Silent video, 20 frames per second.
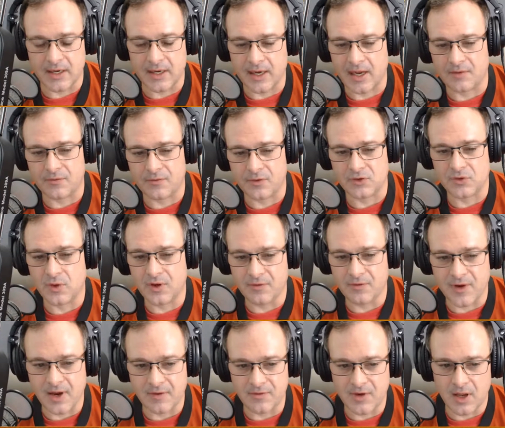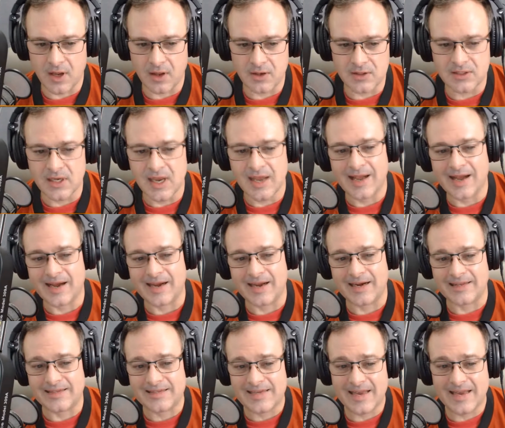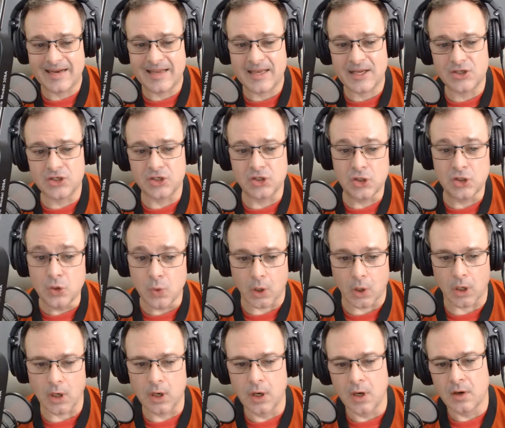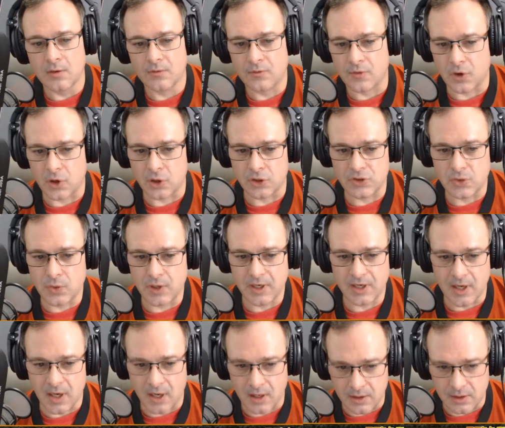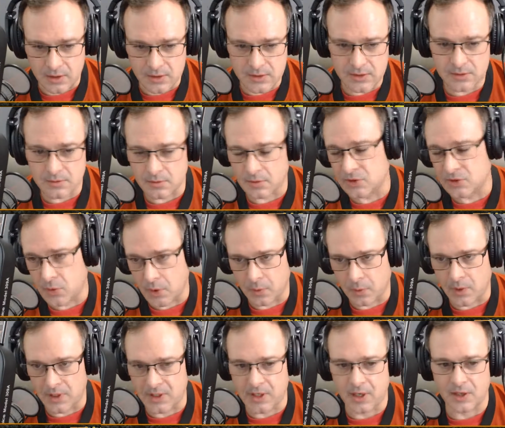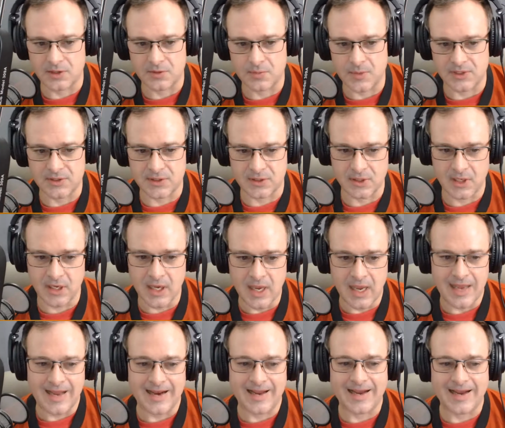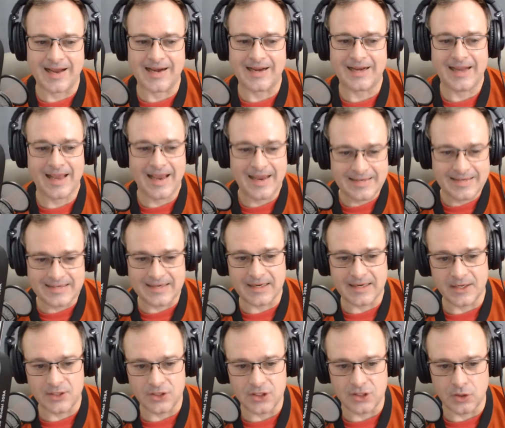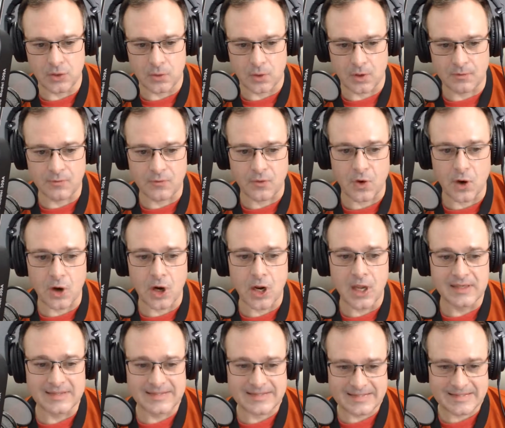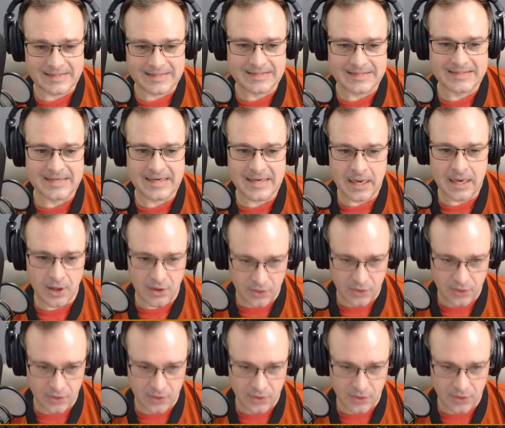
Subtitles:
that I got for $25. I got a 10-inch newer for $20 or $21 basically. And I got an 18-inch newer for $63.